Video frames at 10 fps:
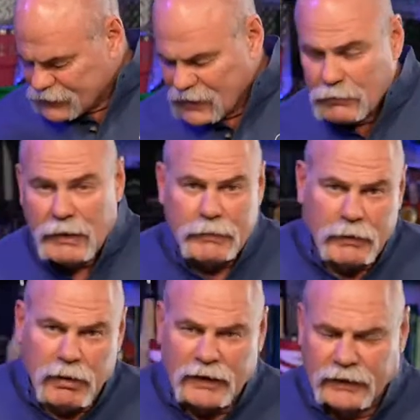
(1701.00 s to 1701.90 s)
See, it made me
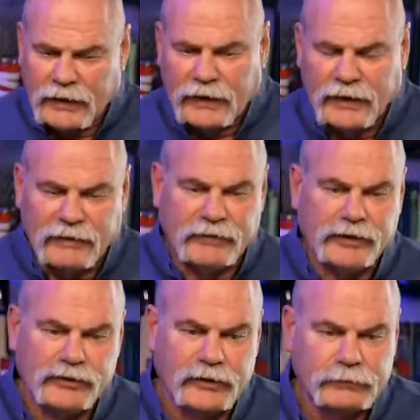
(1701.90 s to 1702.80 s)
a button and I didn't even
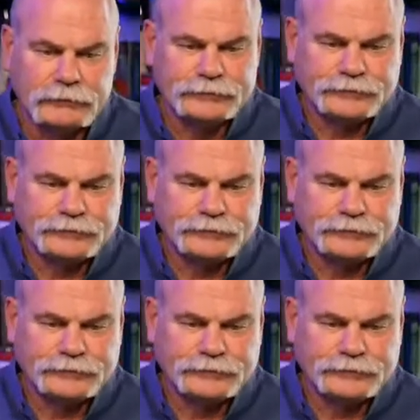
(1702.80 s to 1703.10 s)
use it.